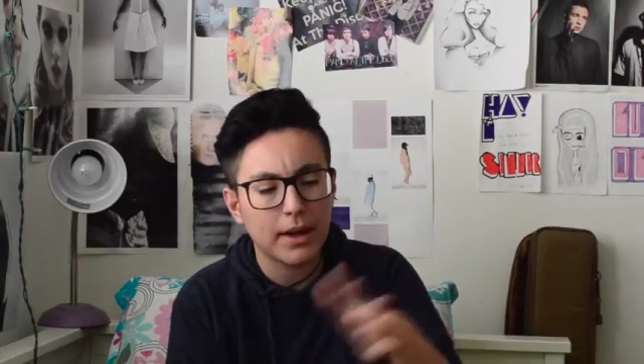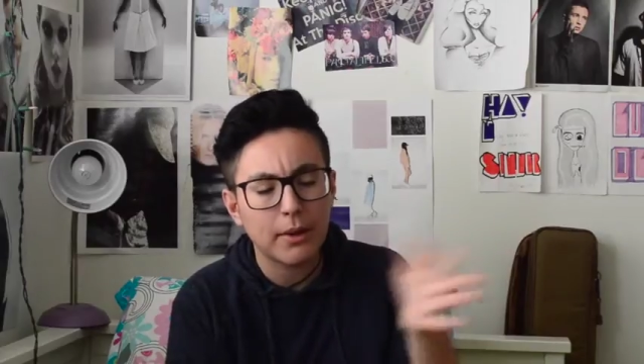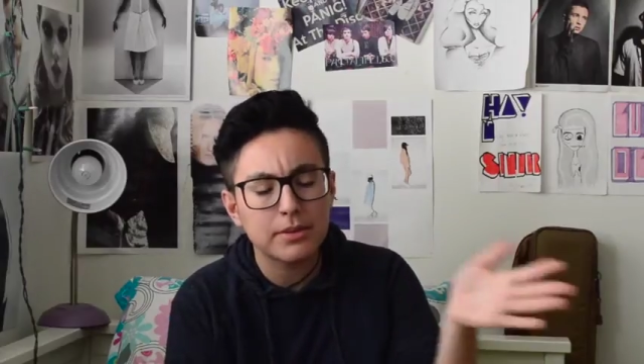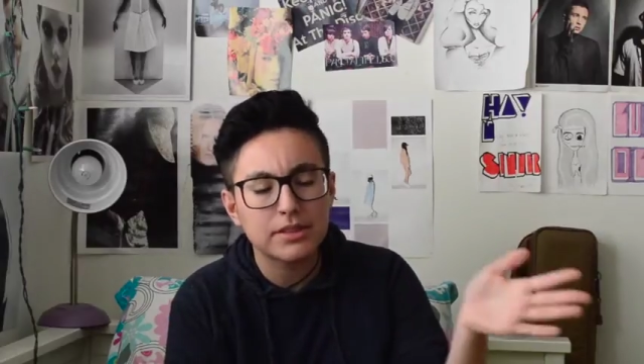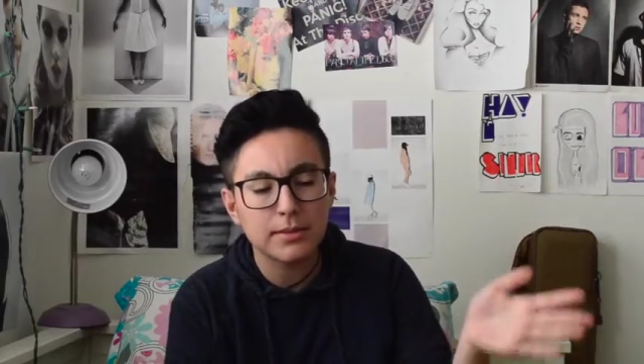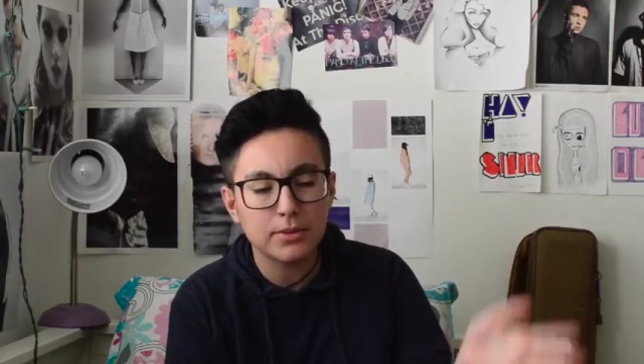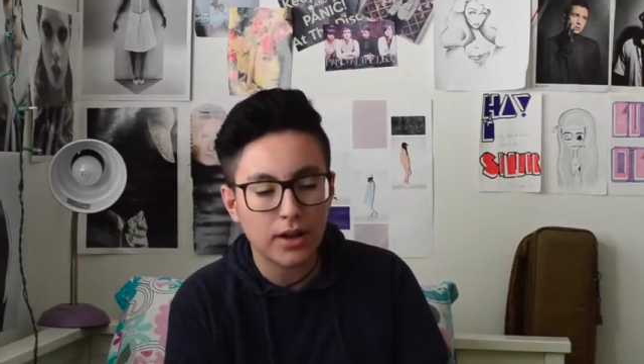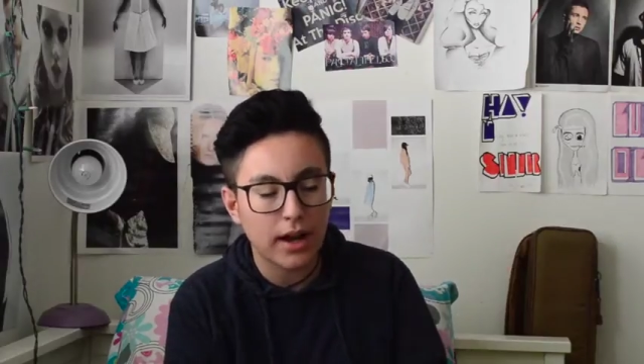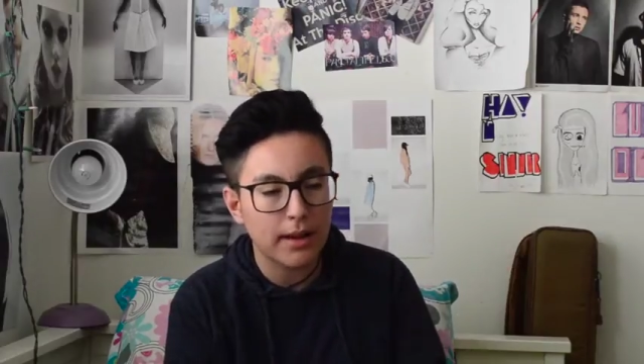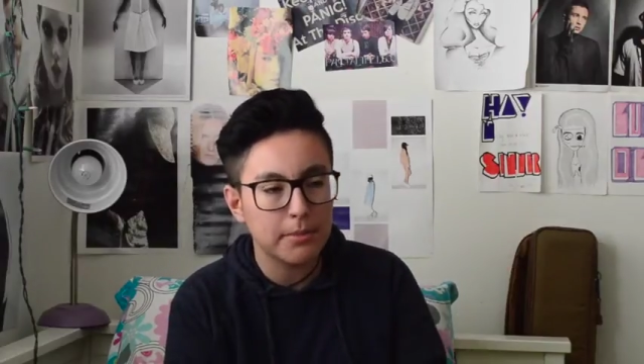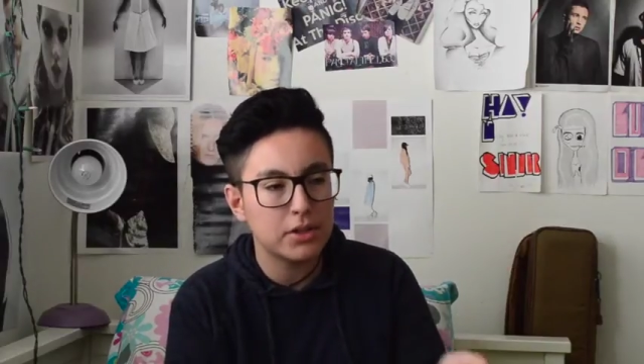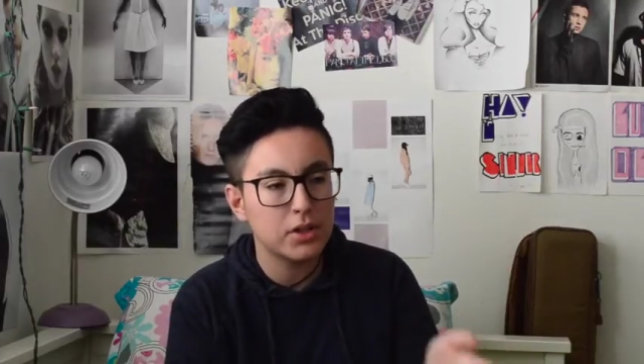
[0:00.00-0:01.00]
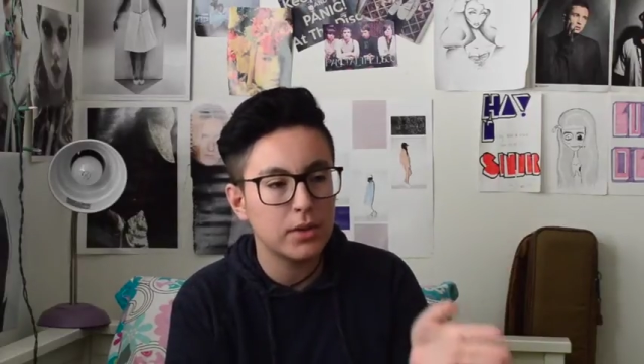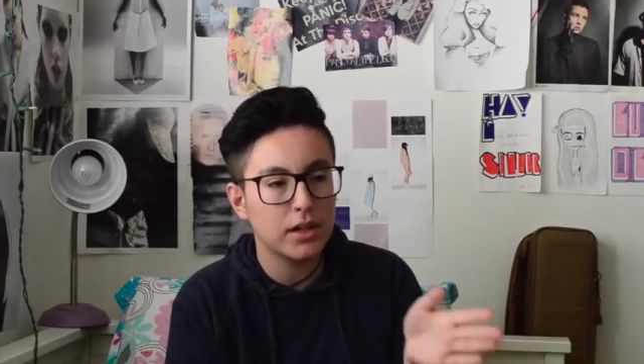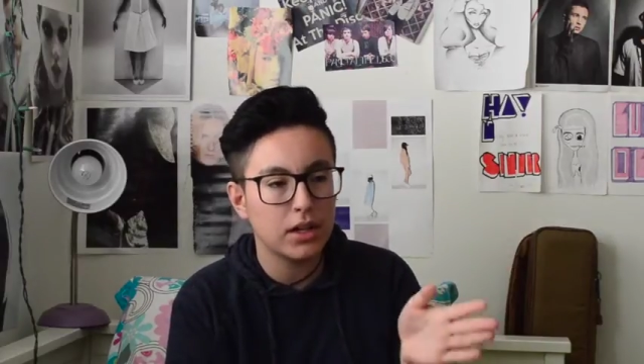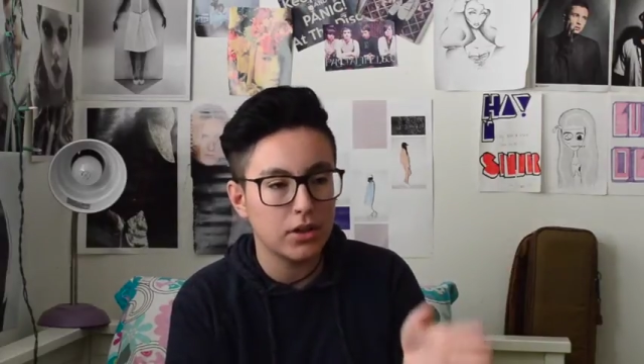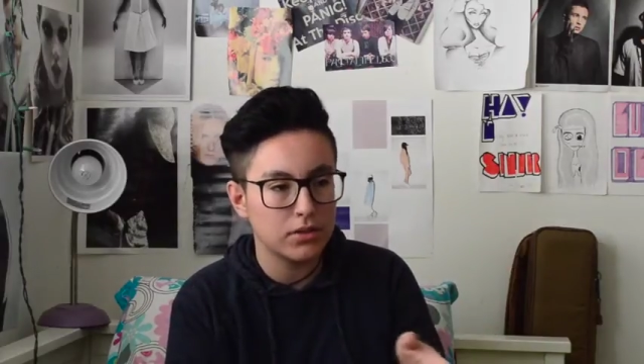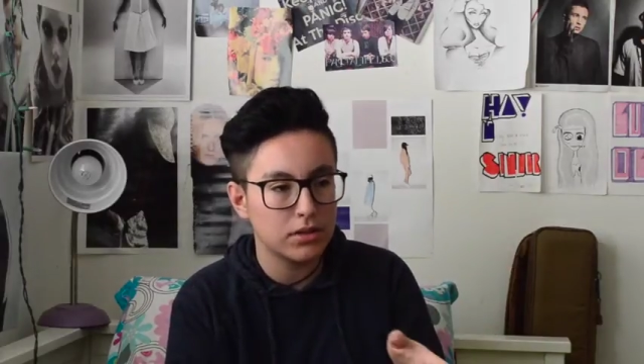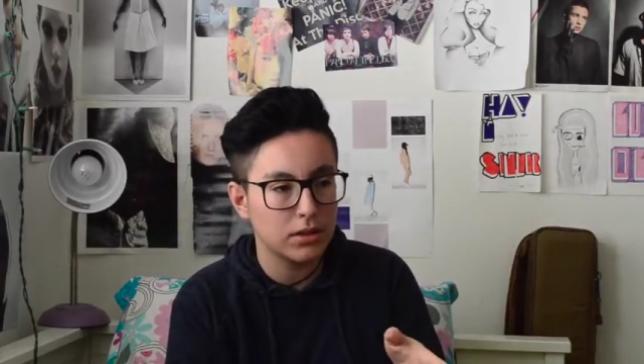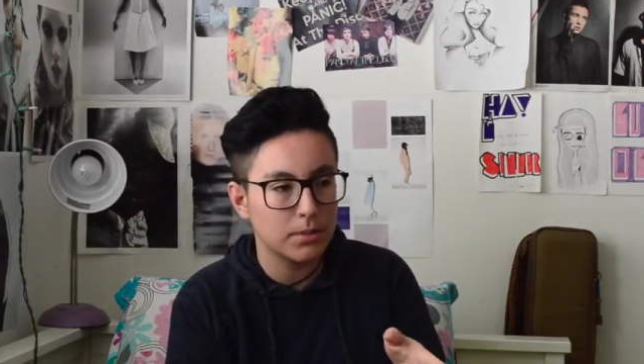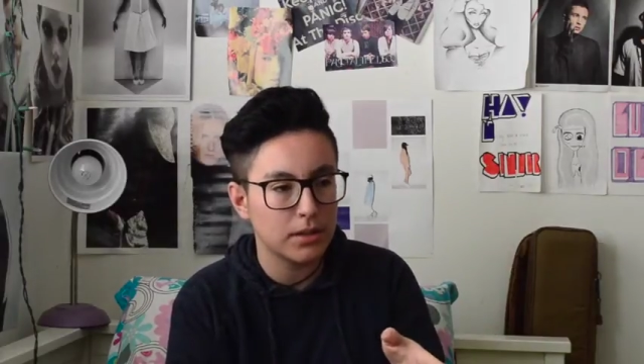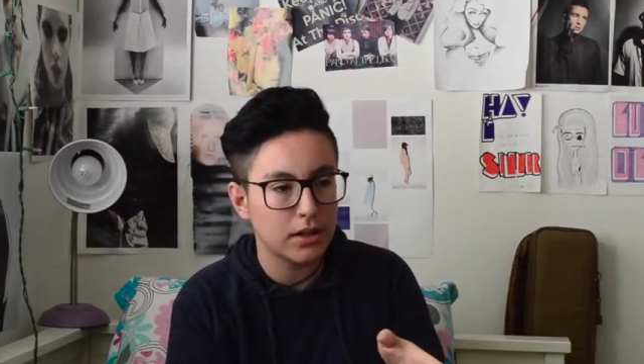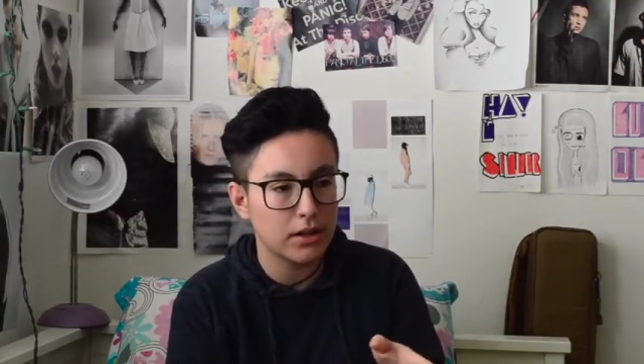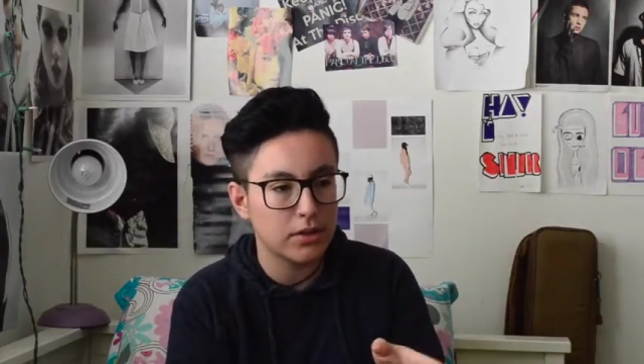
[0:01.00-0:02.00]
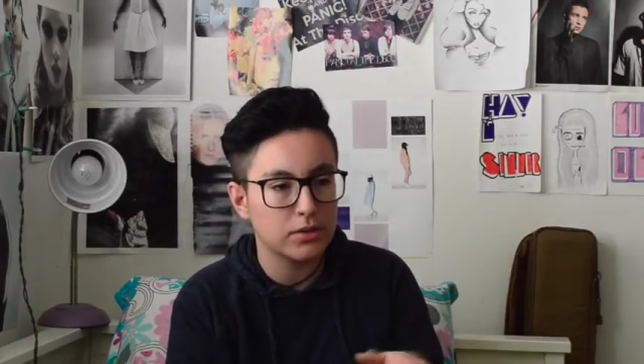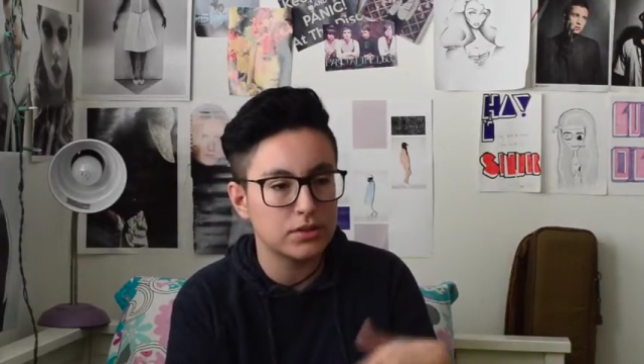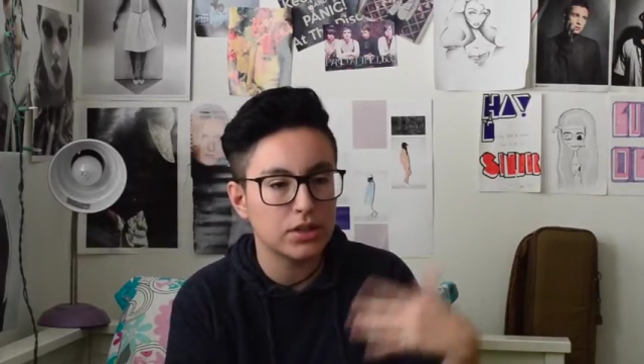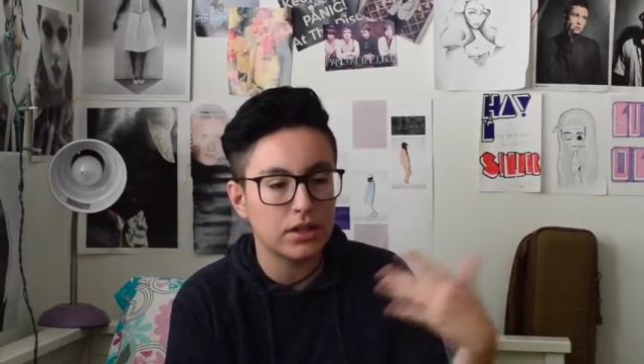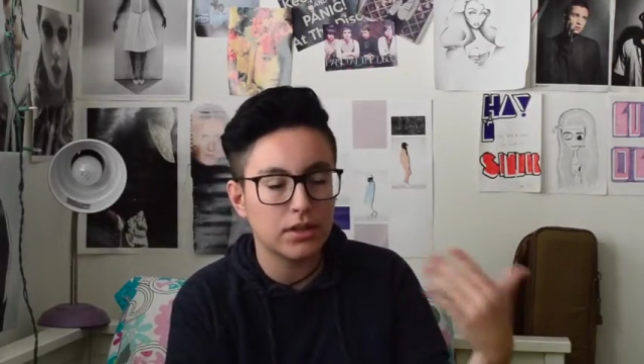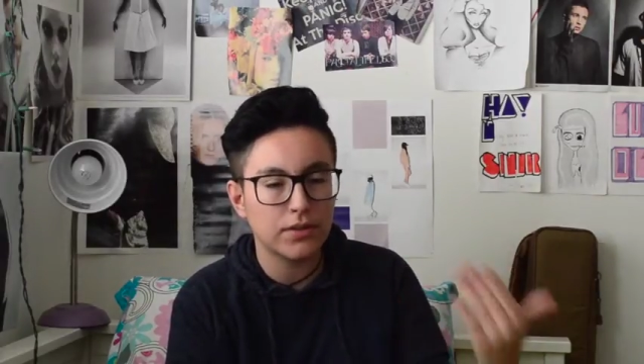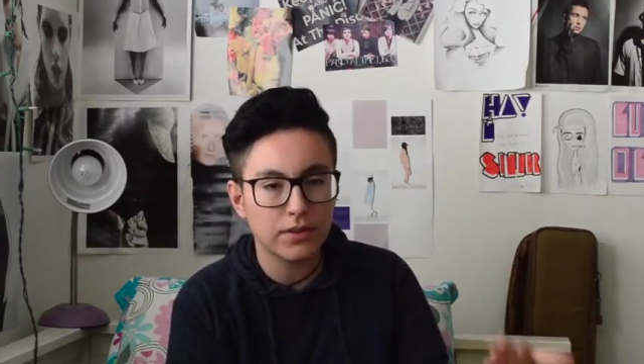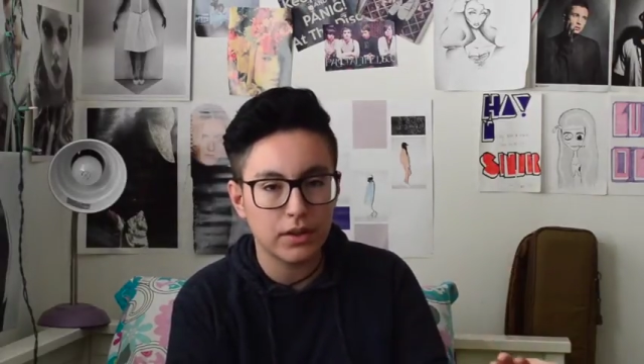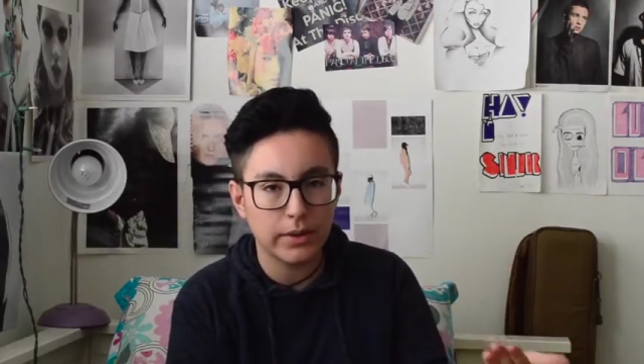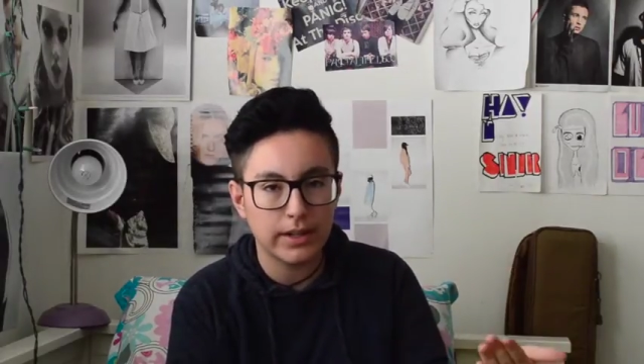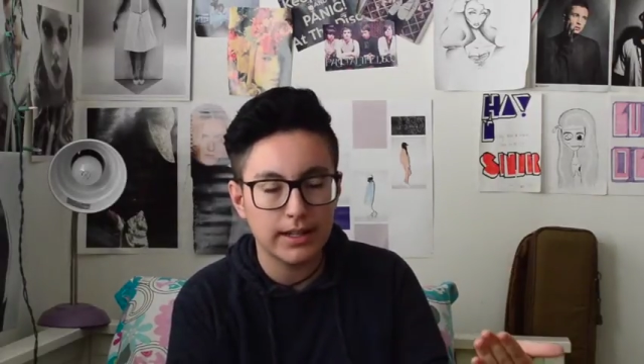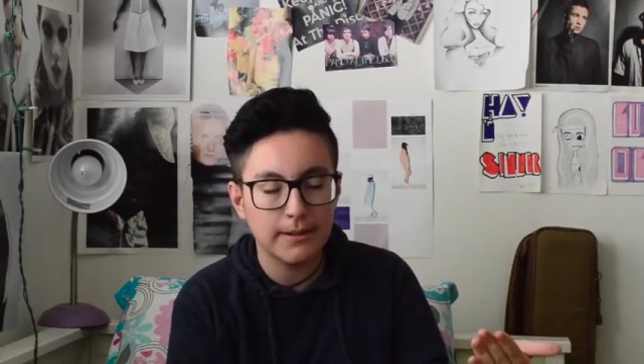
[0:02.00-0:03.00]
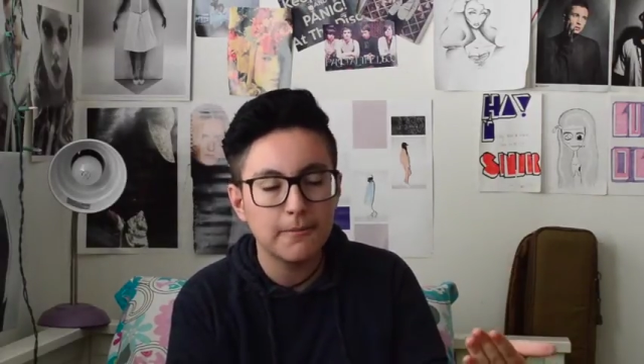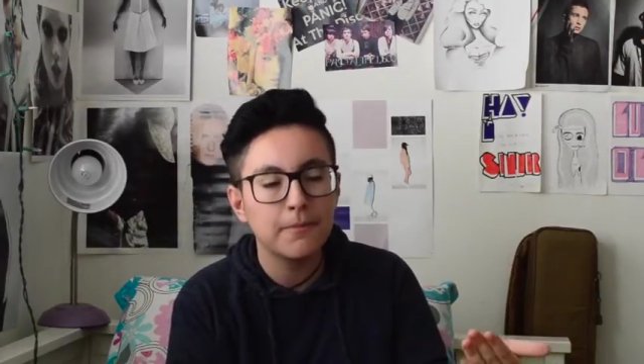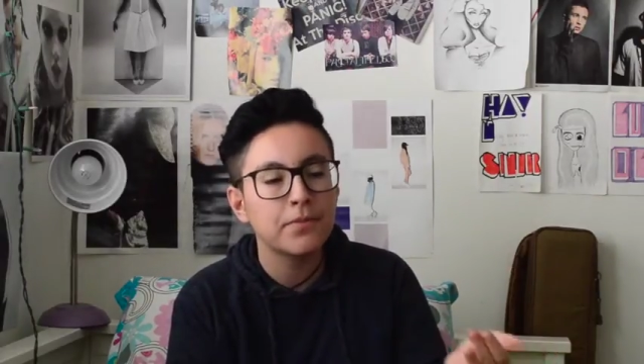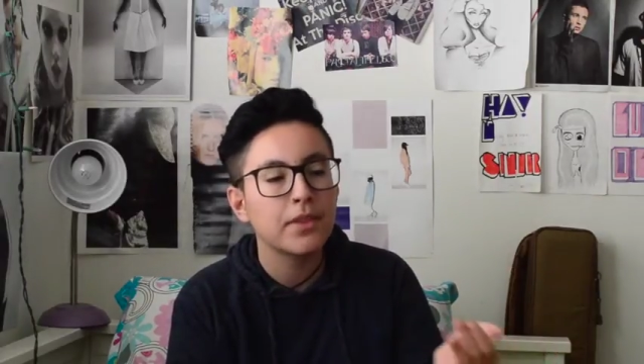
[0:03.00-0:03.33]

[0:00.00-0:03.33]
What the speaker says: was subscribed to a YouTuber who's gender fluid,